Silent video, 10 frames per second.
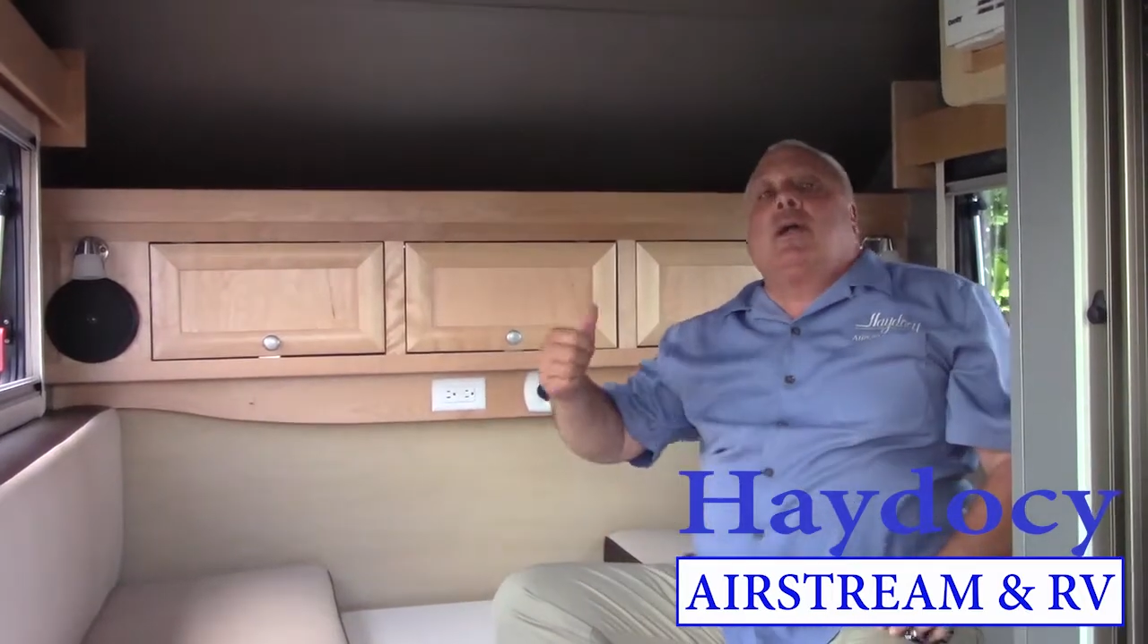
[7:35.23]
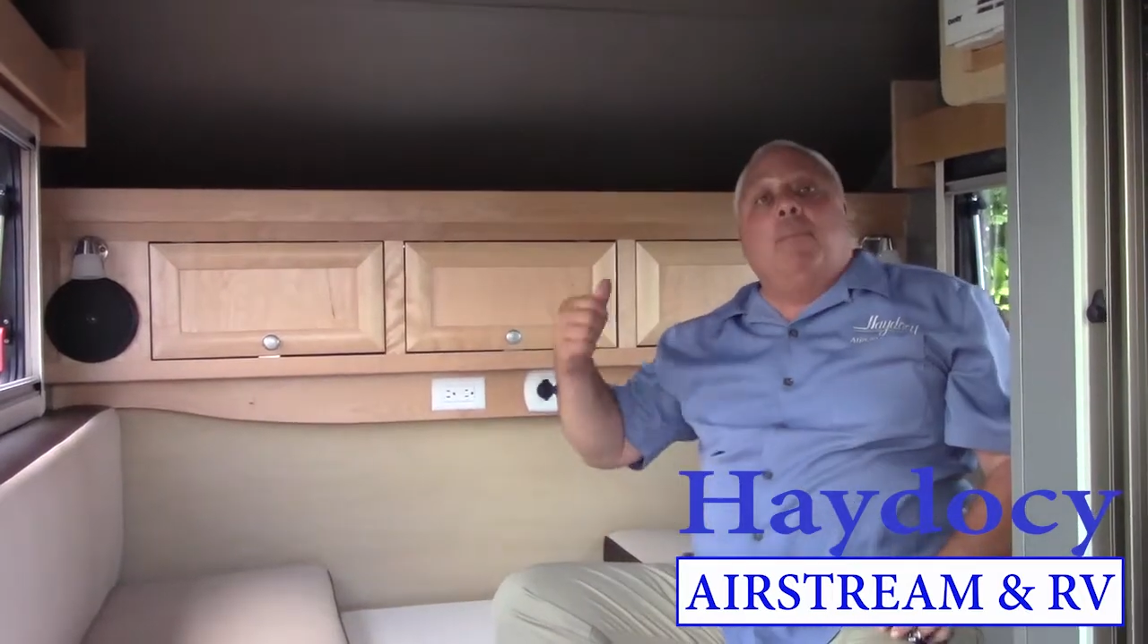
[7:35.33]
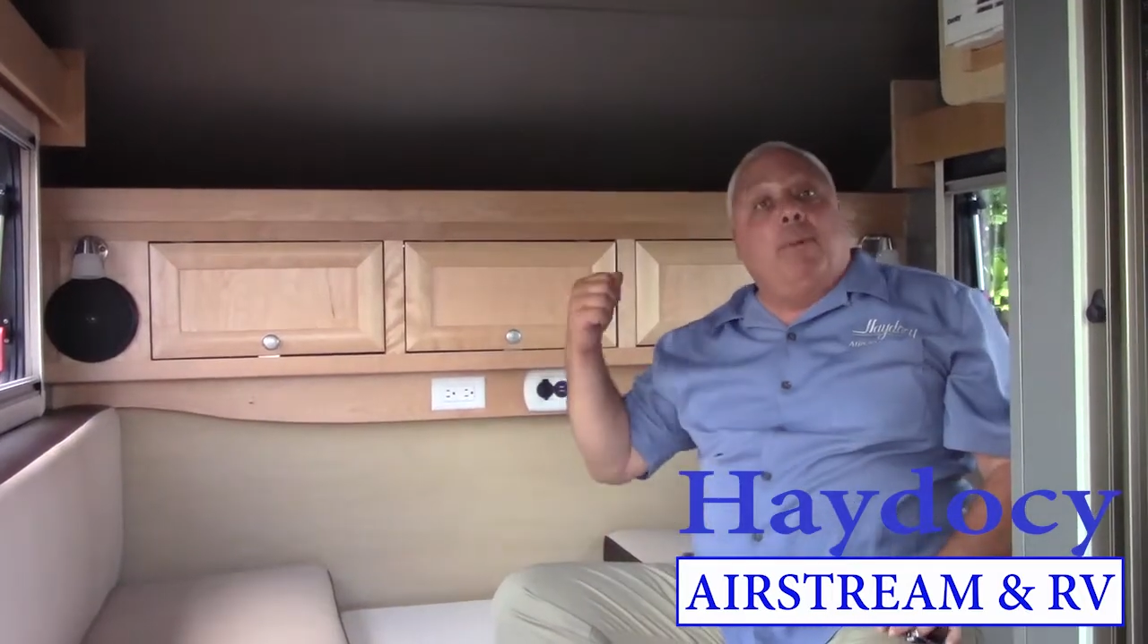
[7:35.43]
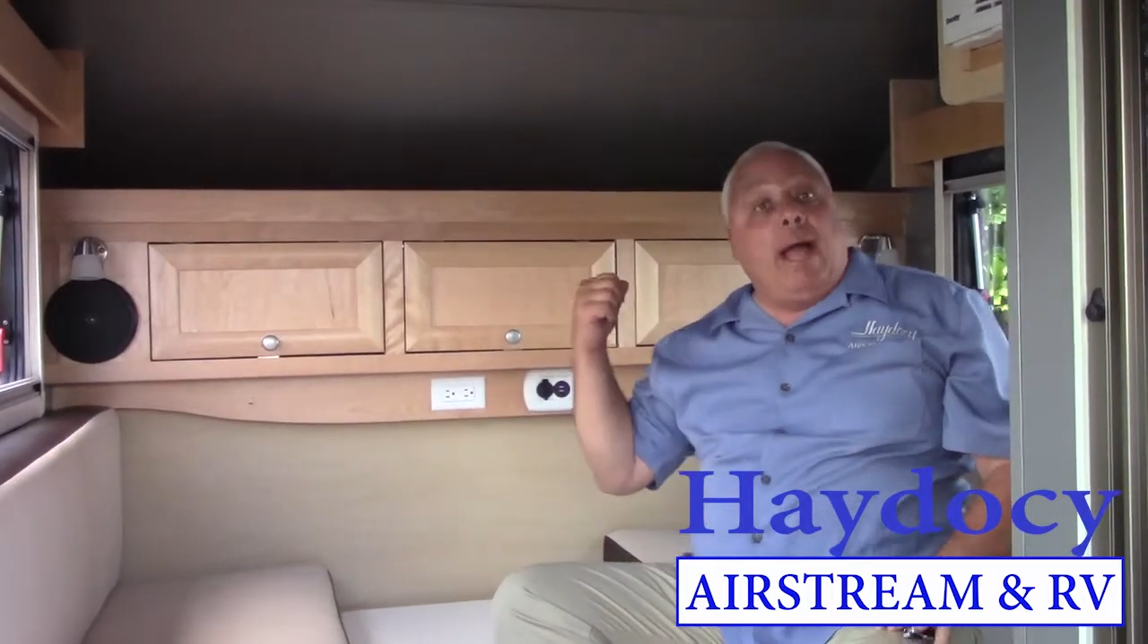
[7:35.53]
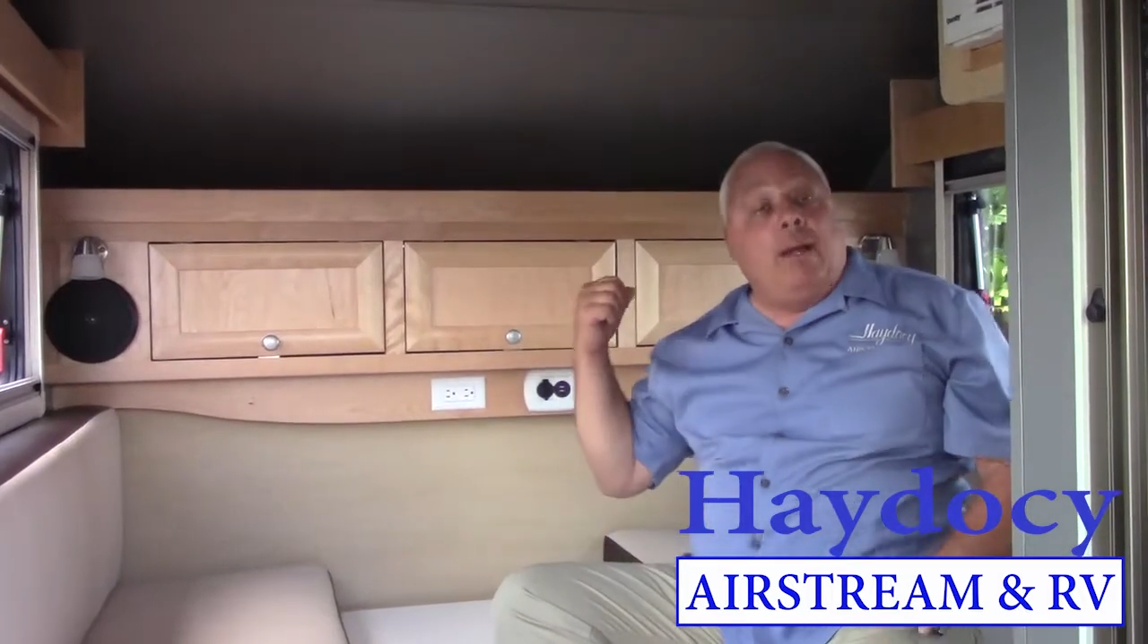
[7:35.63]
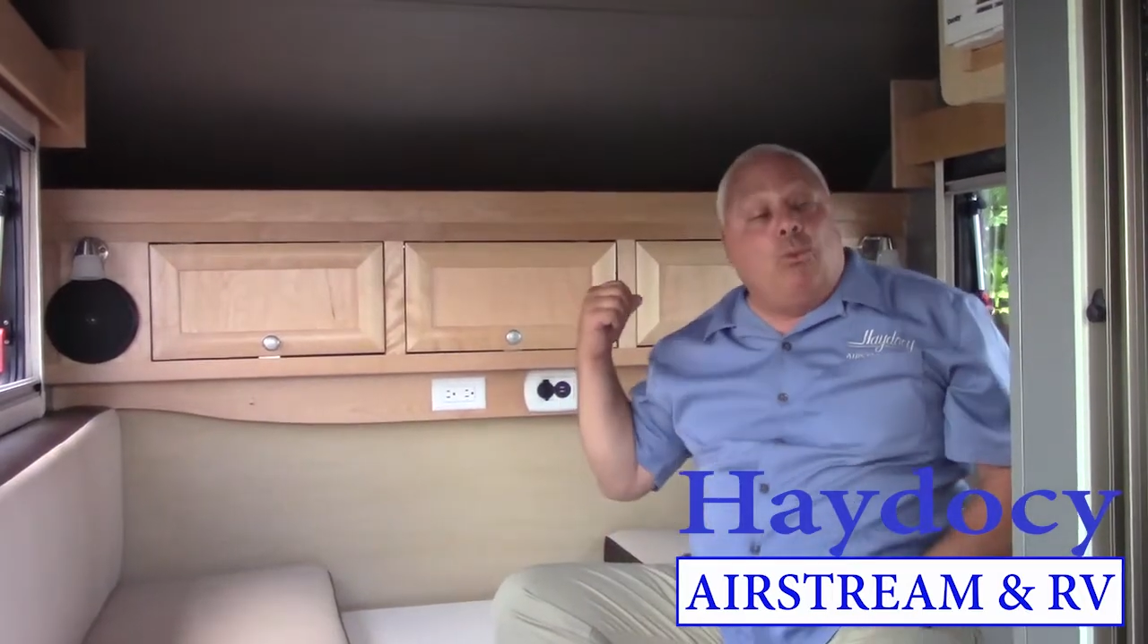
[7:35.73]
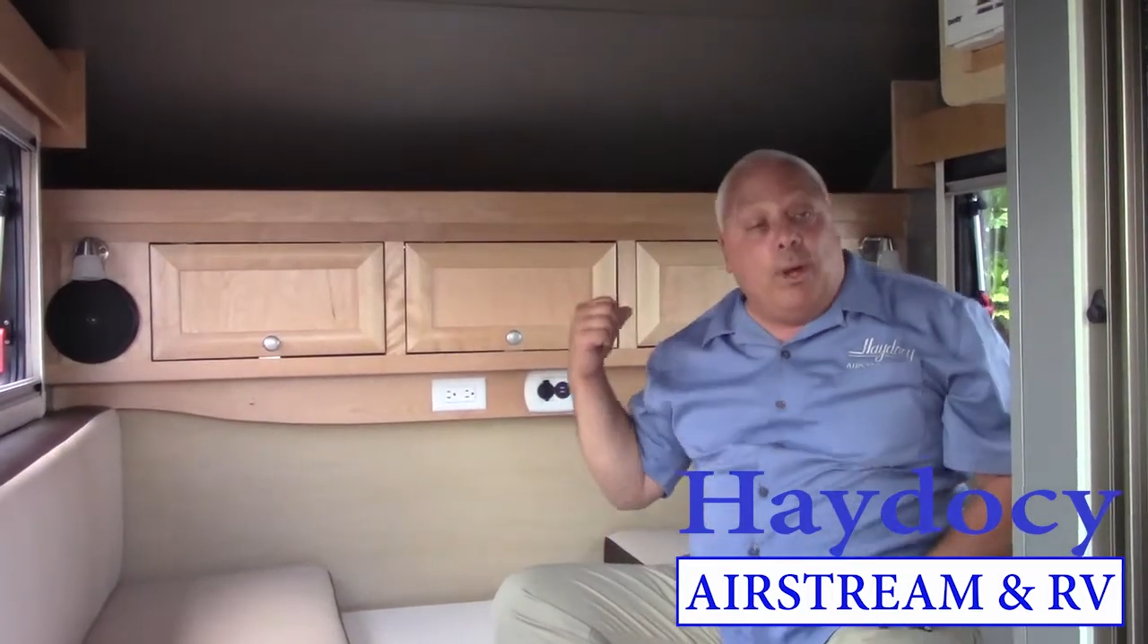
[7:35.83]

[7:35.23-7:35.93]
combined